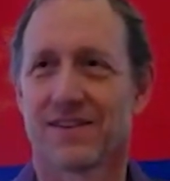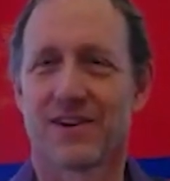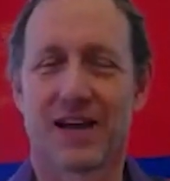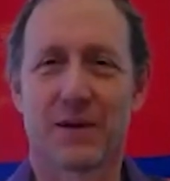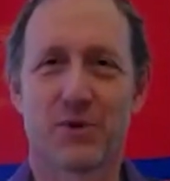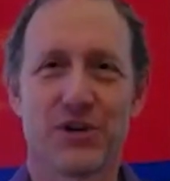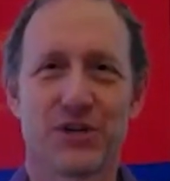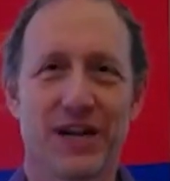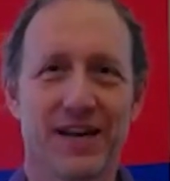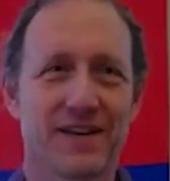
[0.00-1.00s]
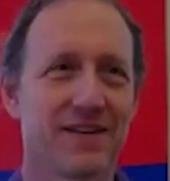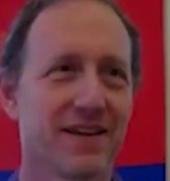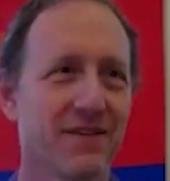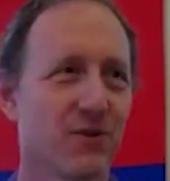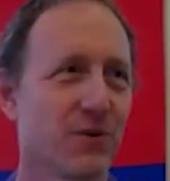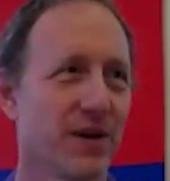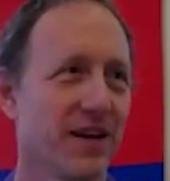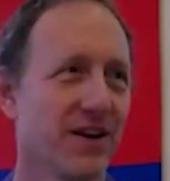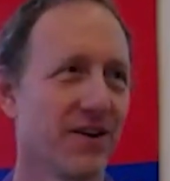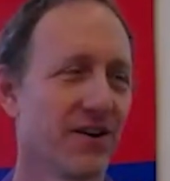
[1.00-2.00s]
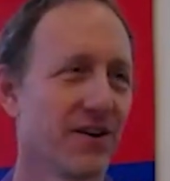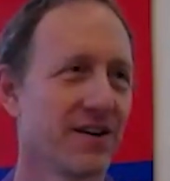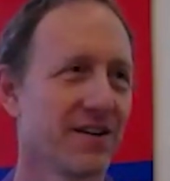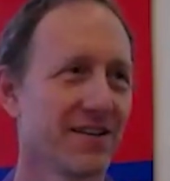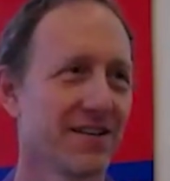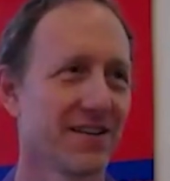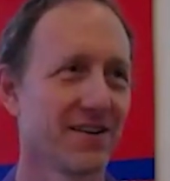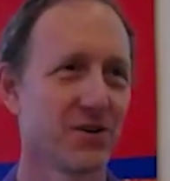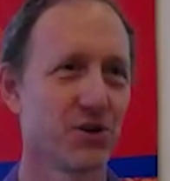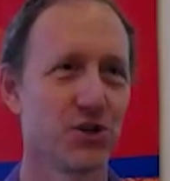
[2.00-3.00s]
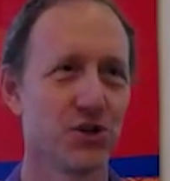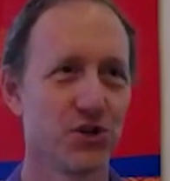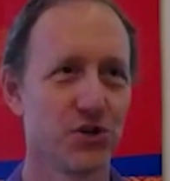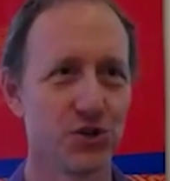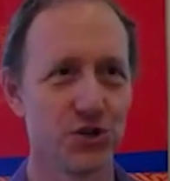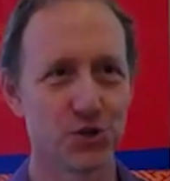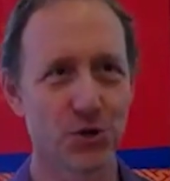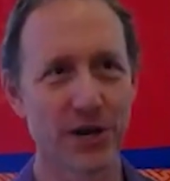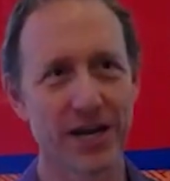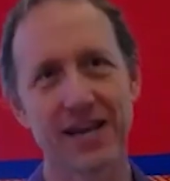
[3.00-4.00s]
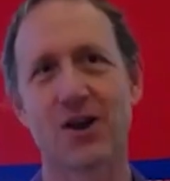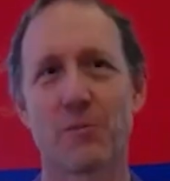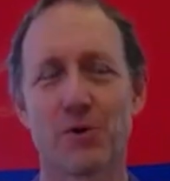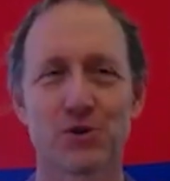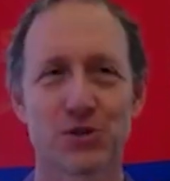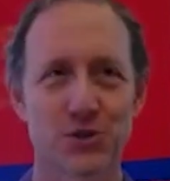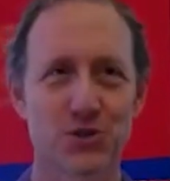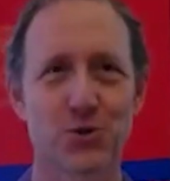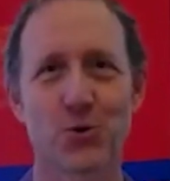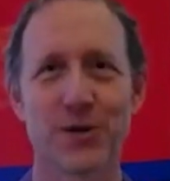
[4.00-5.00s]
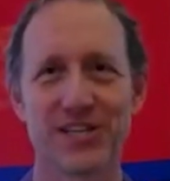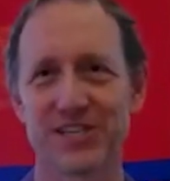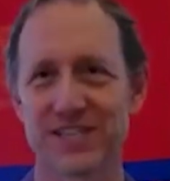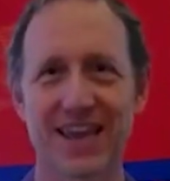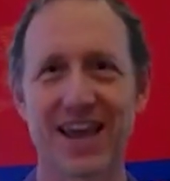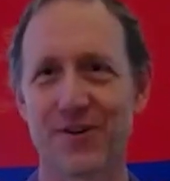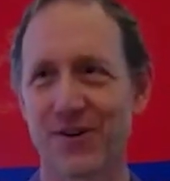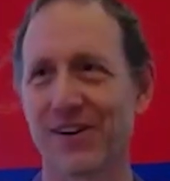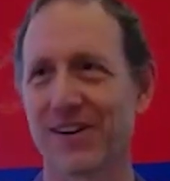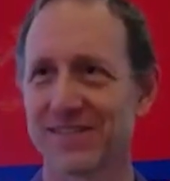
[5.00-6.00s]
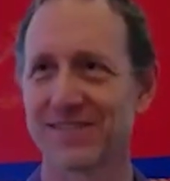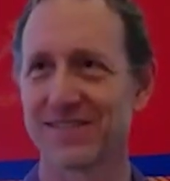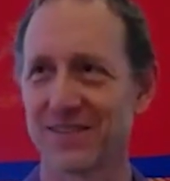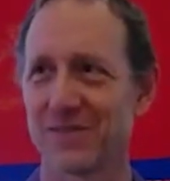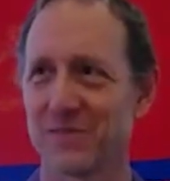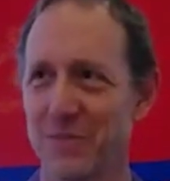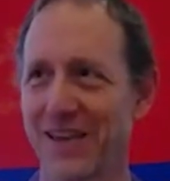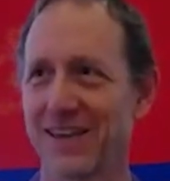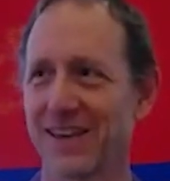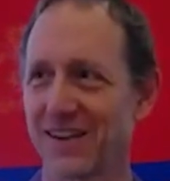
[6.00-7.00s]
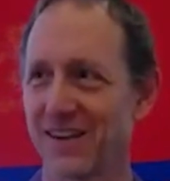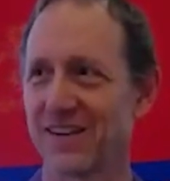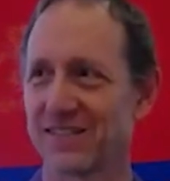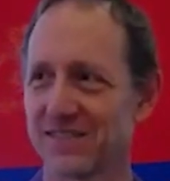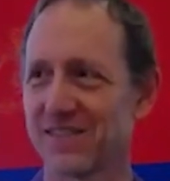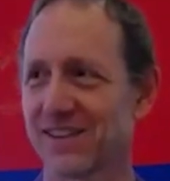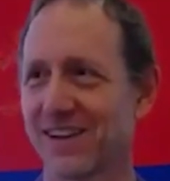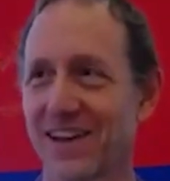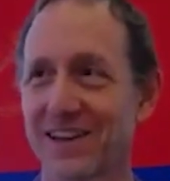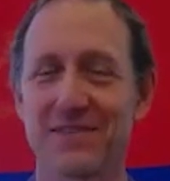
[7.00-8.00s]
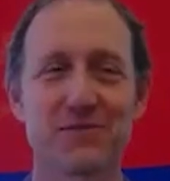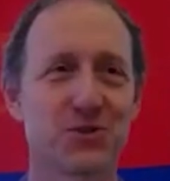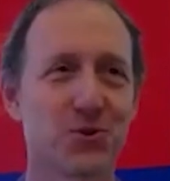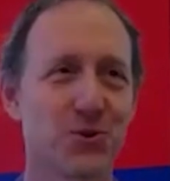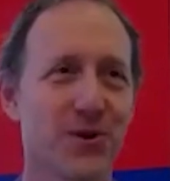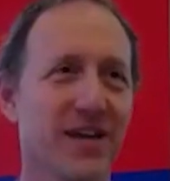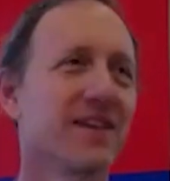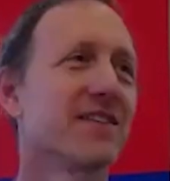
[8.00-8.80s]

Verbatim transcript: know, I appreciate everyone here joining our personal stories together, making a collective story.